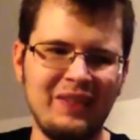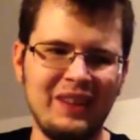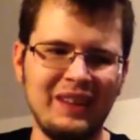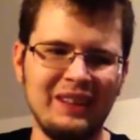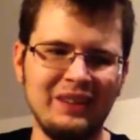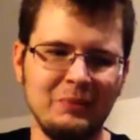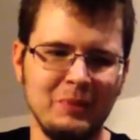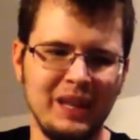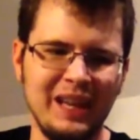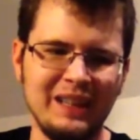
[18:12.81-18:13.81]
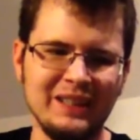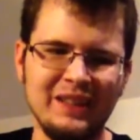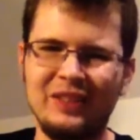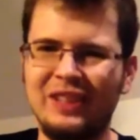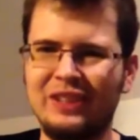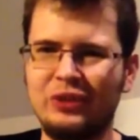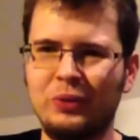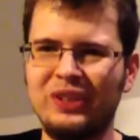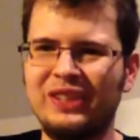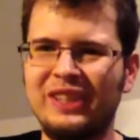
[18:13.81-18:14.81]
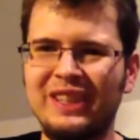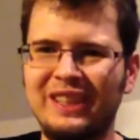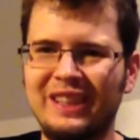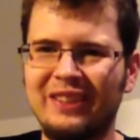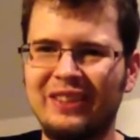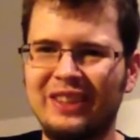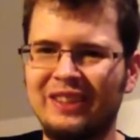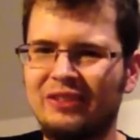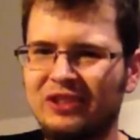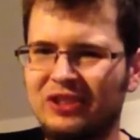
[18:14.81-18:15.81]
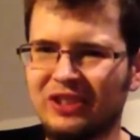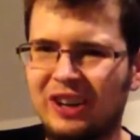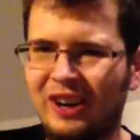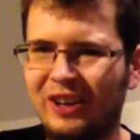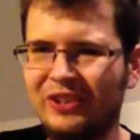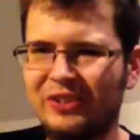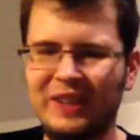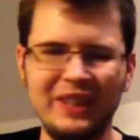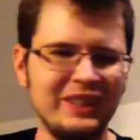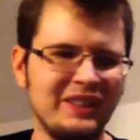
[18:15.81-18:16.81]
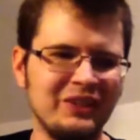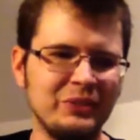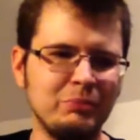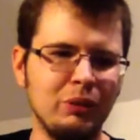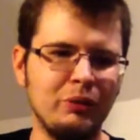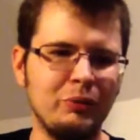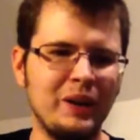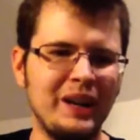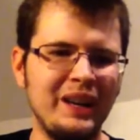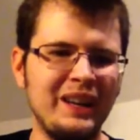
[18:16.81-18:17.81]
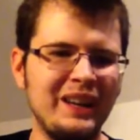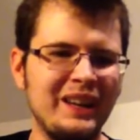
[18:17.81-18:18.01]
and the mechanics of it, and the joystick, and everything was just awesome. I was blown away.